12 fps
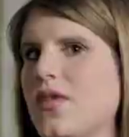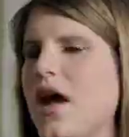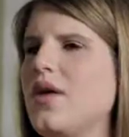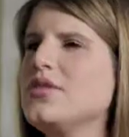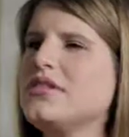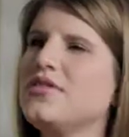
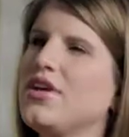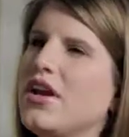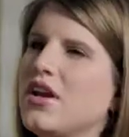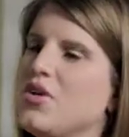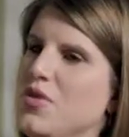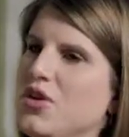I was living
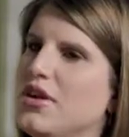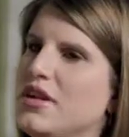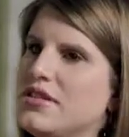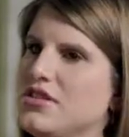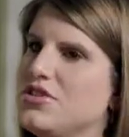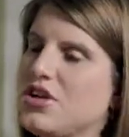in
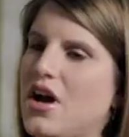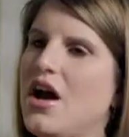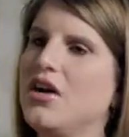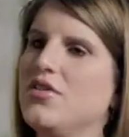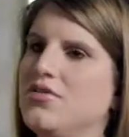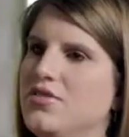communities in
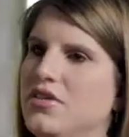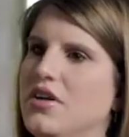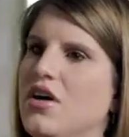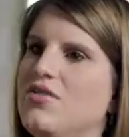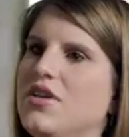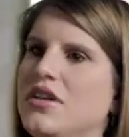Chicago and
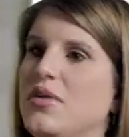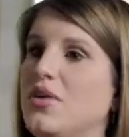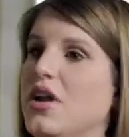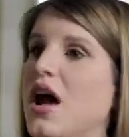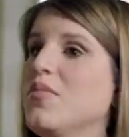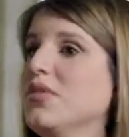Philadelphia that were
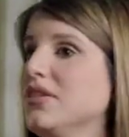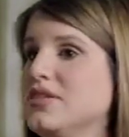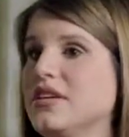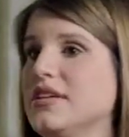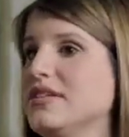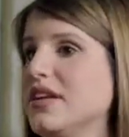not
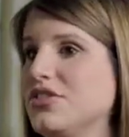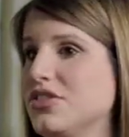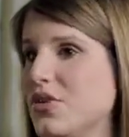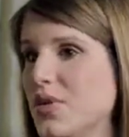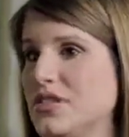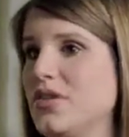
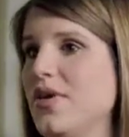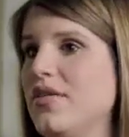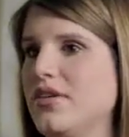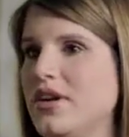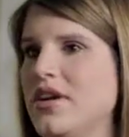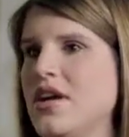military-centric
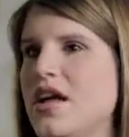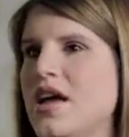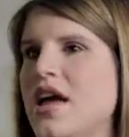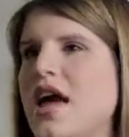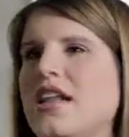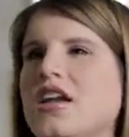whatsoever,
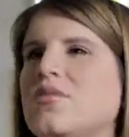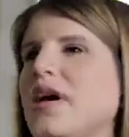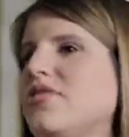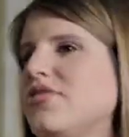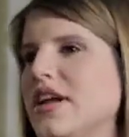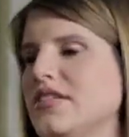and none of my
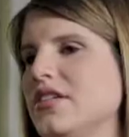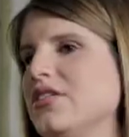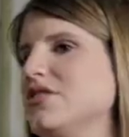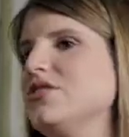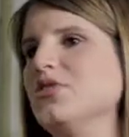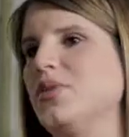friends
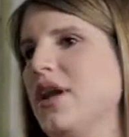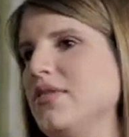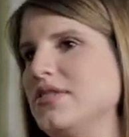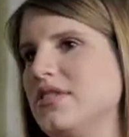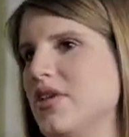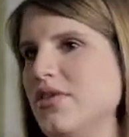understood what I
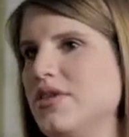was going